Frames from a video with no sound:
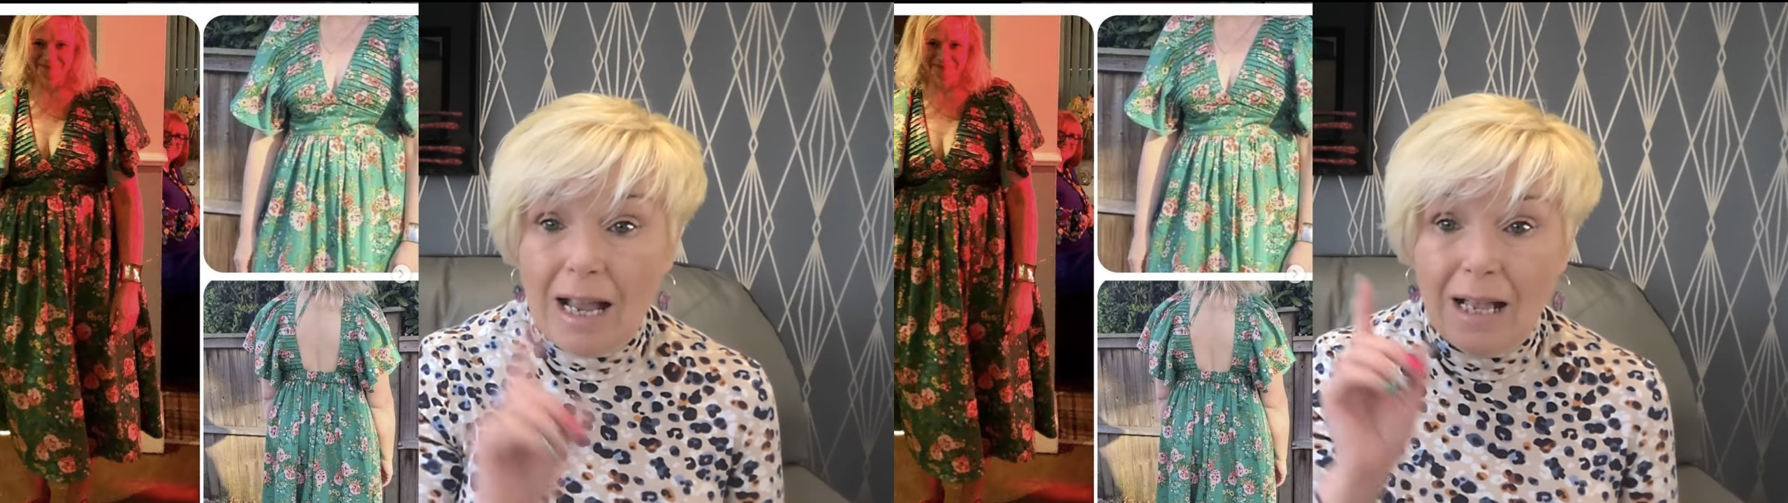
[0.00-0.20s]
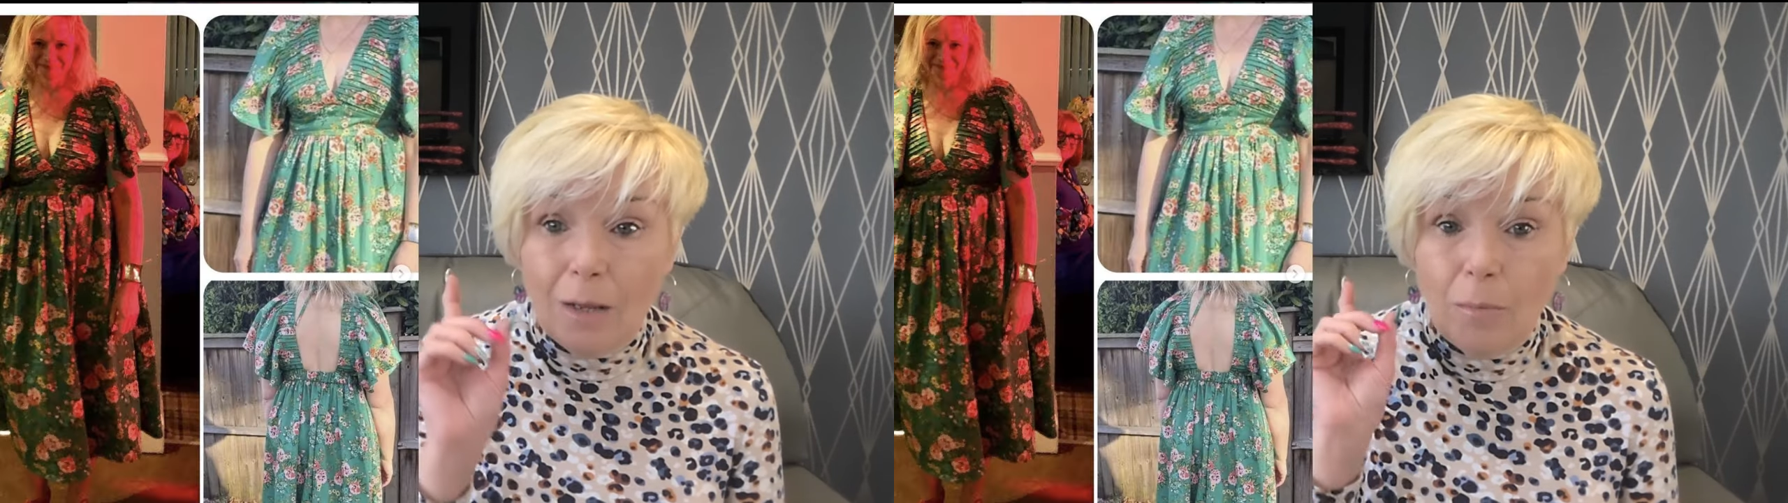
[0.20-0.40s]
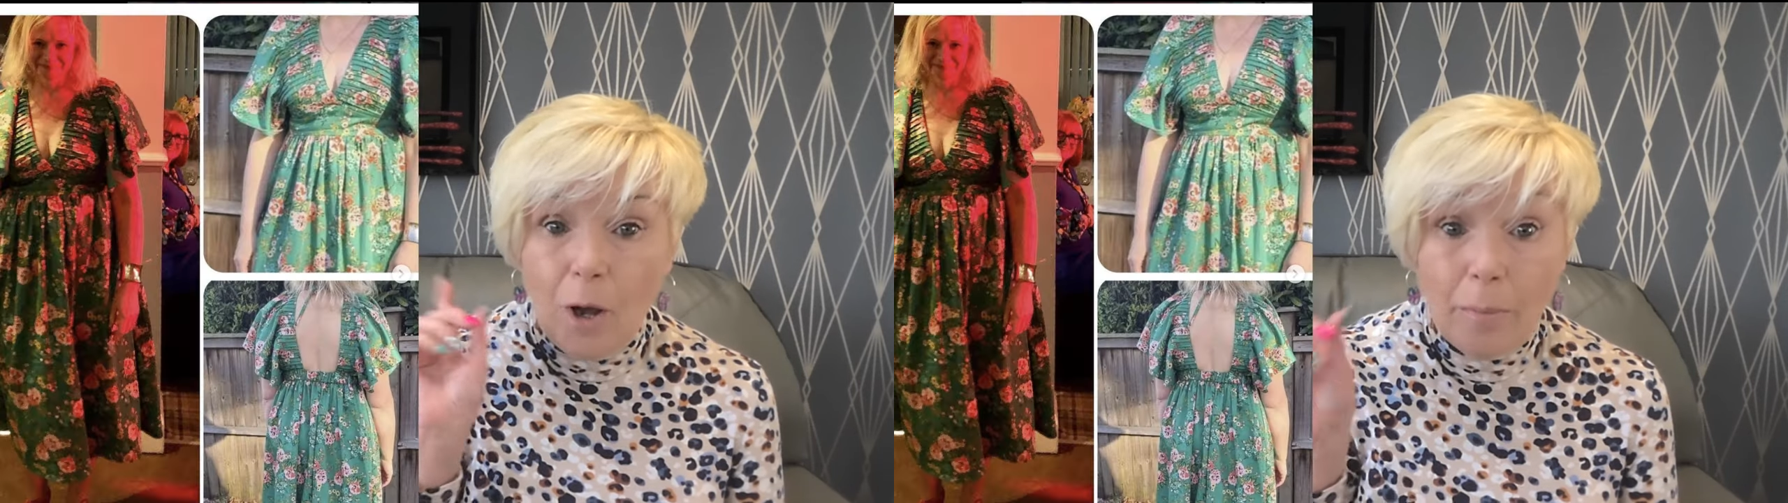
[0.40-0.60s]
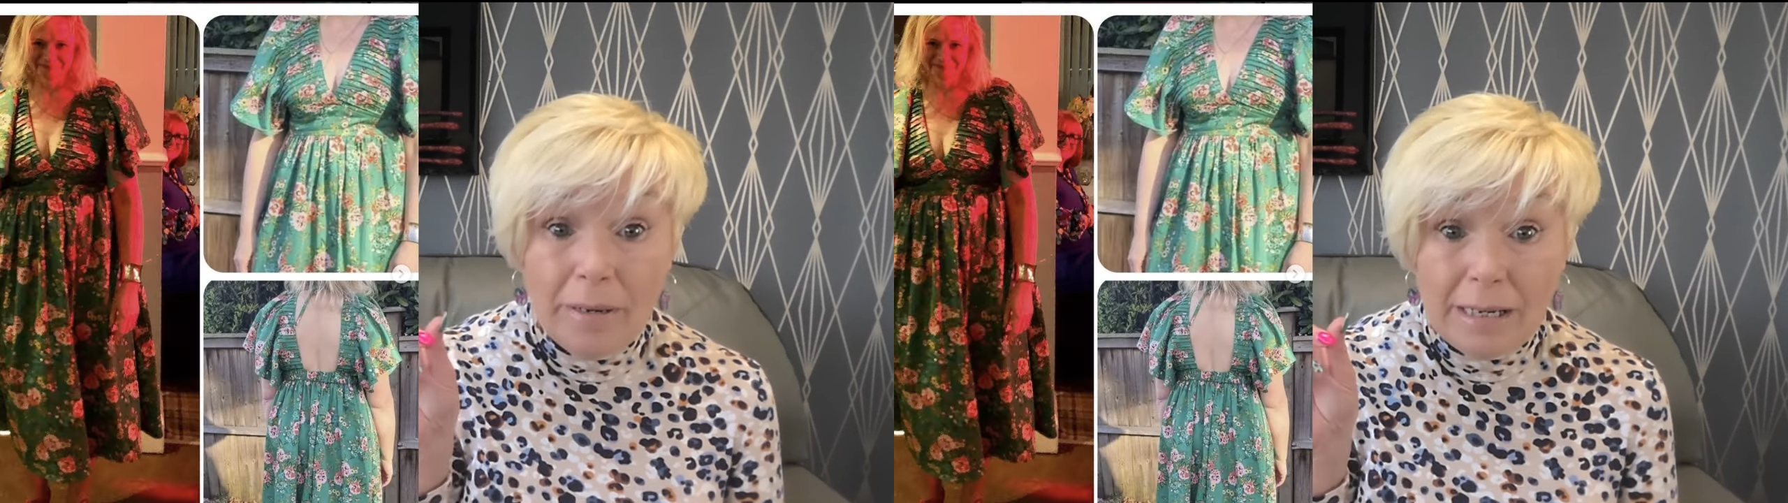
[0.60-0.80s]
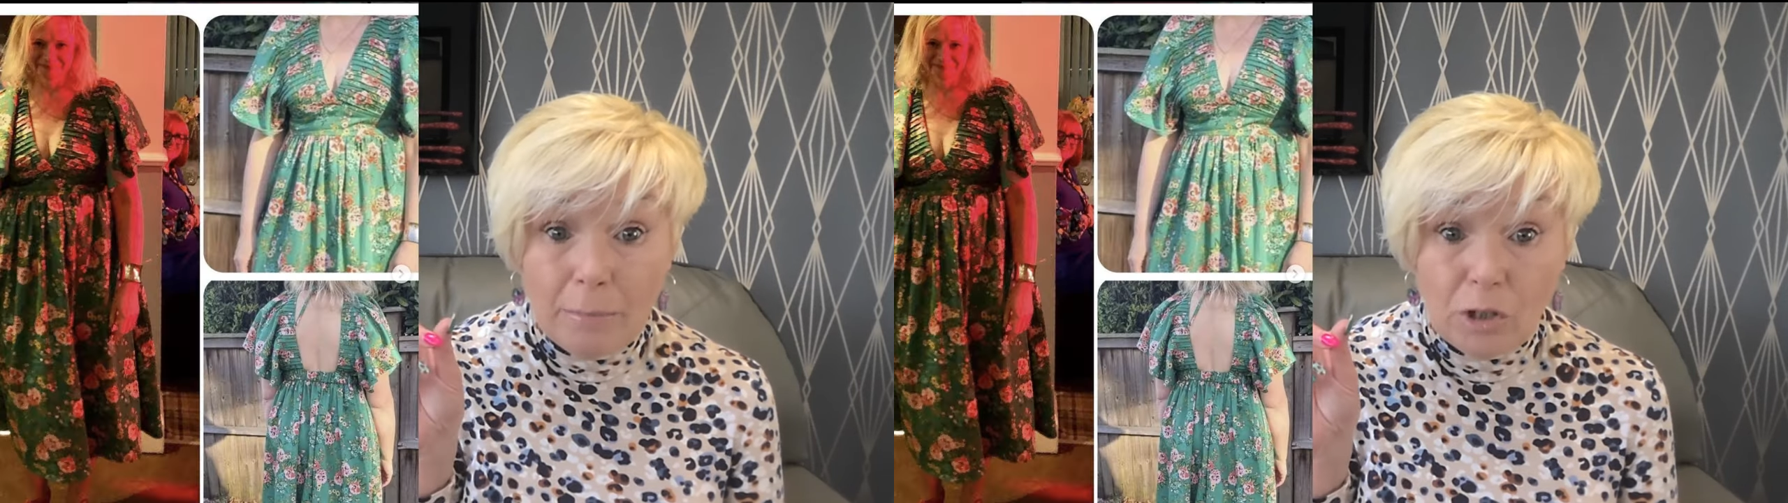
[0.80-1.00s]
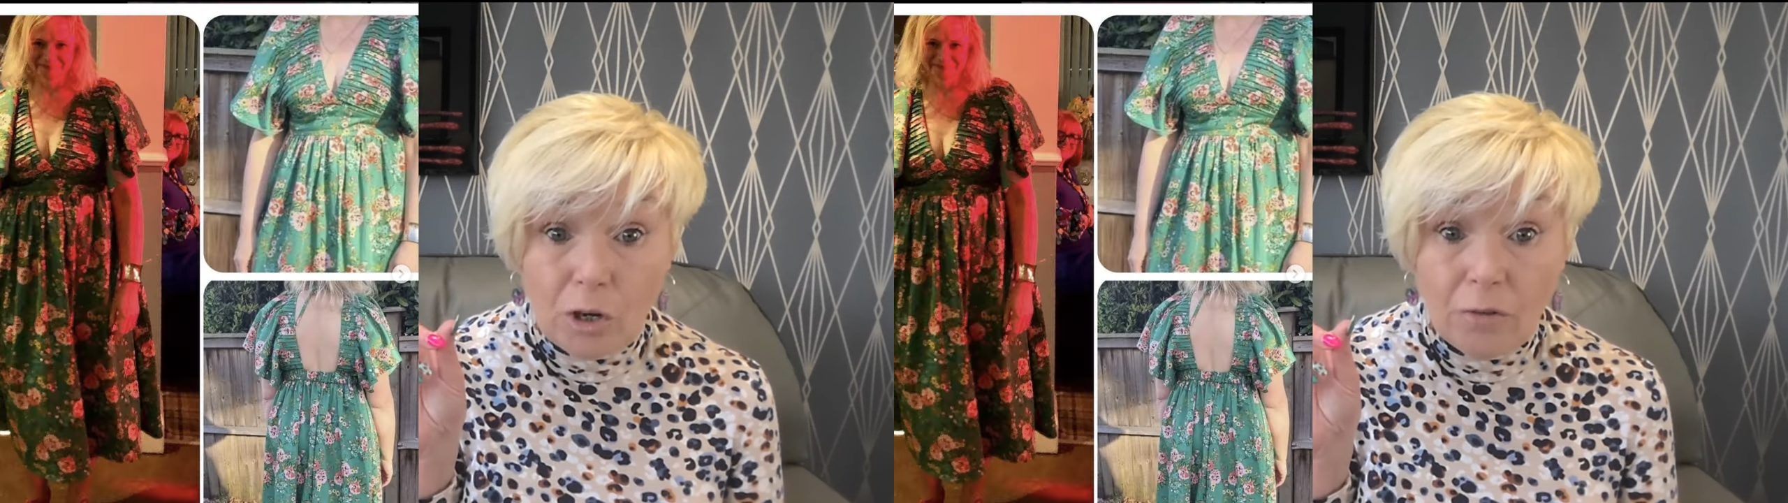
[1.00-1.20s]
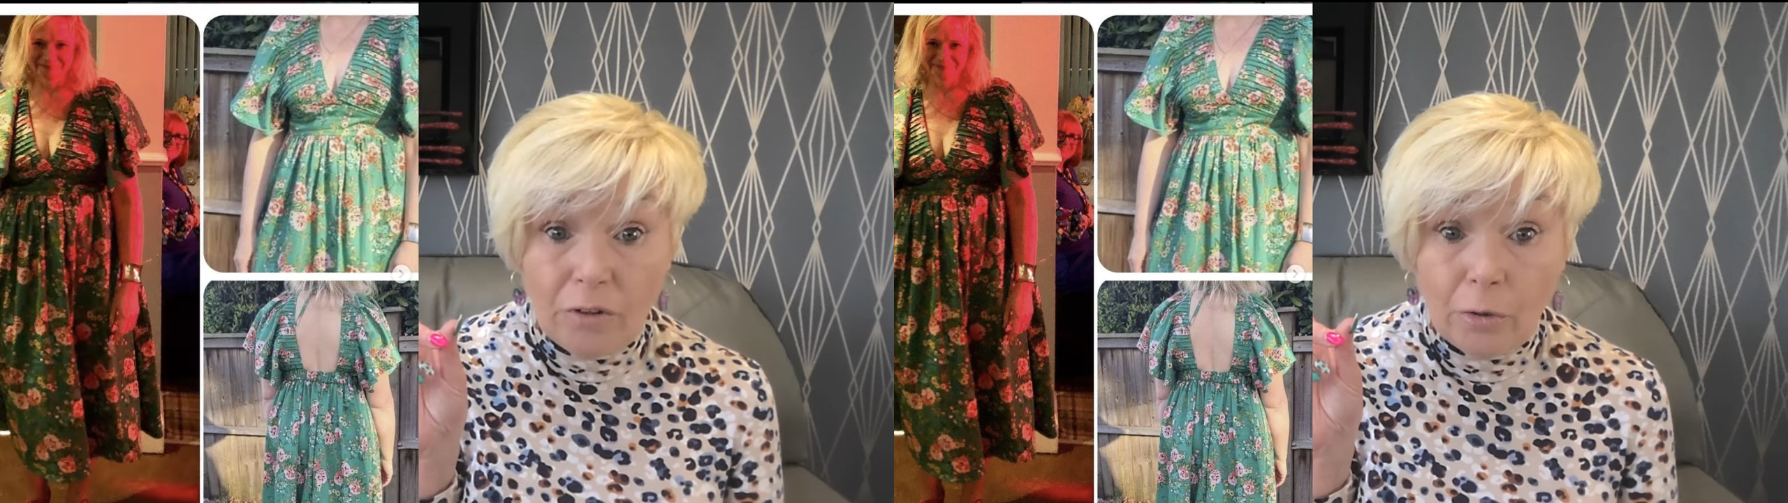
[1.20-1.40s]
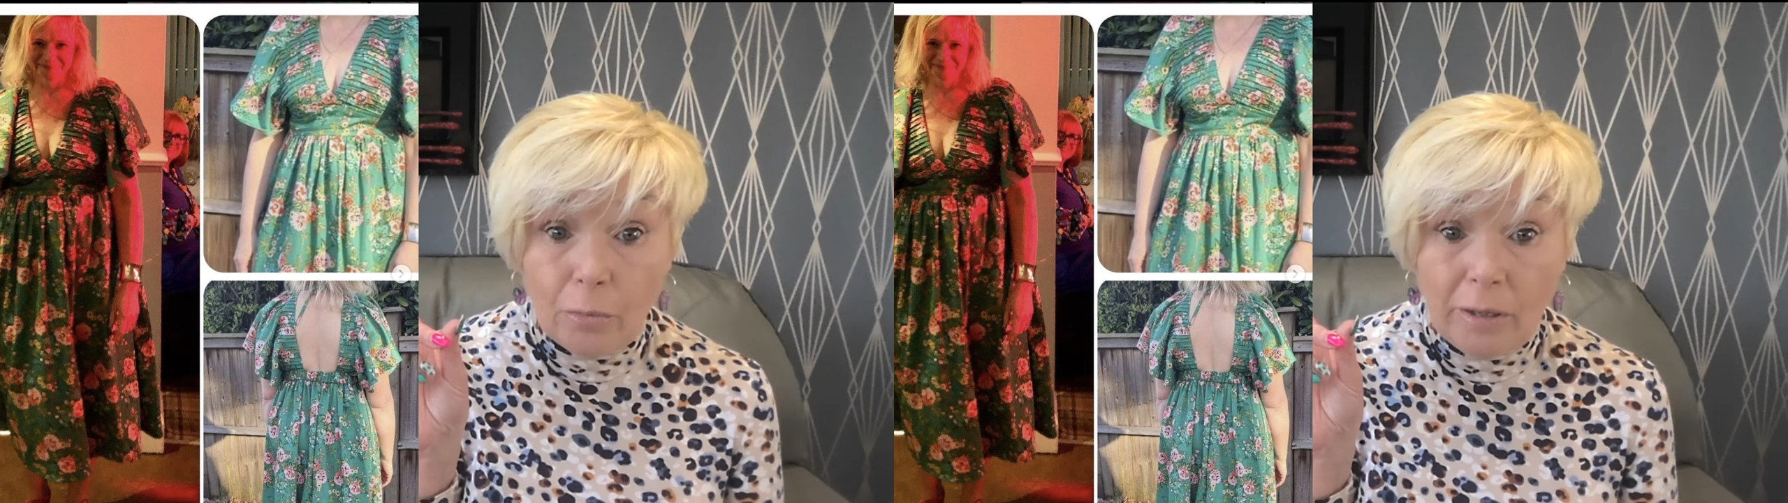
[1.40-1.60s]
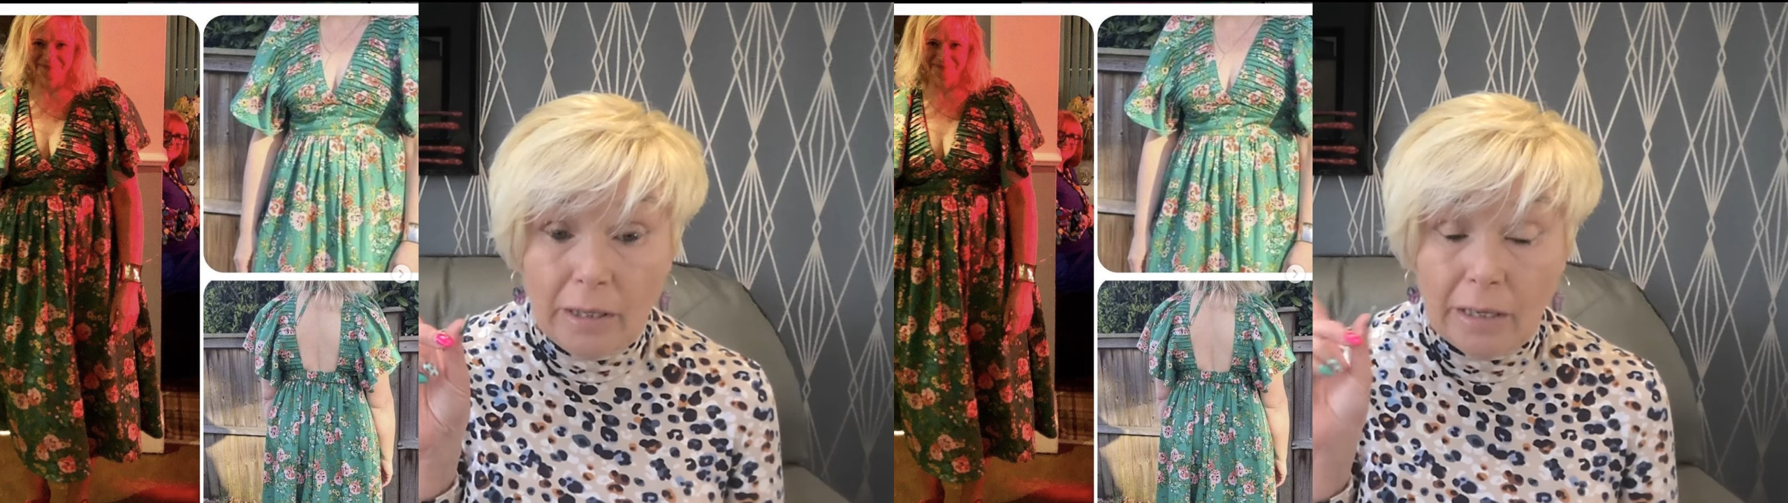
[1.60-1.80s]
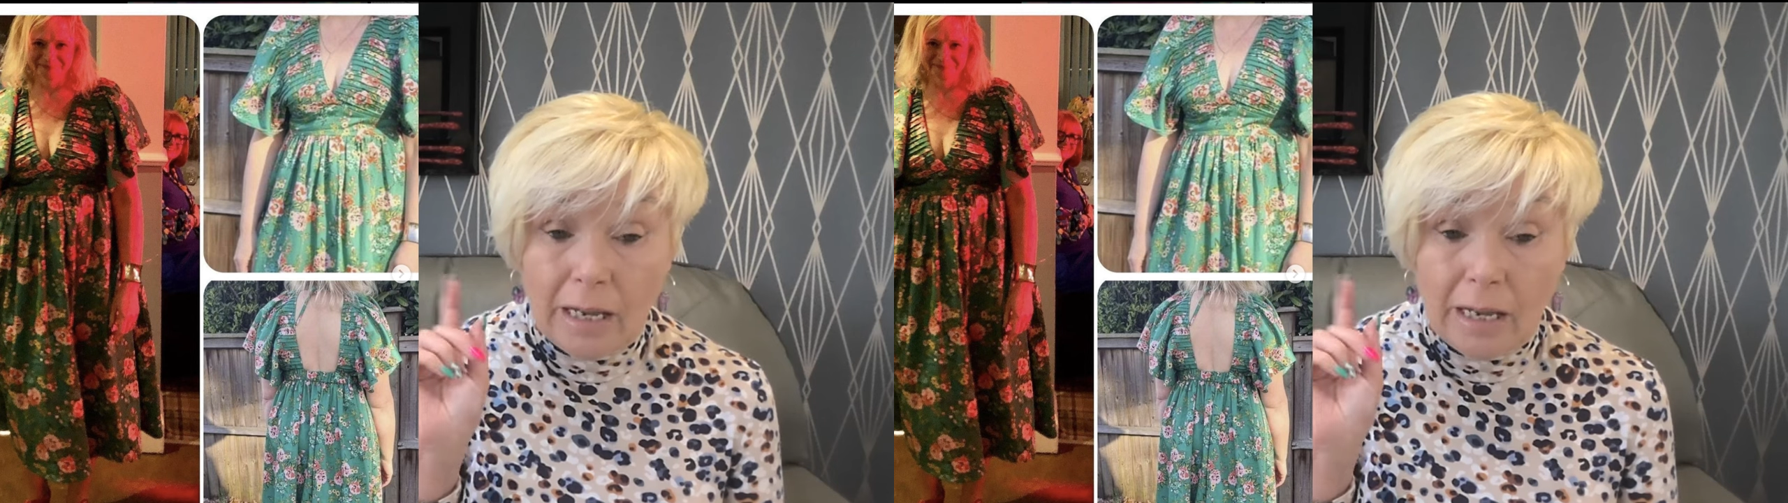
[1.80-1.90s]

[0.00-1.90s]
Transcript: I'll pop an image of it up here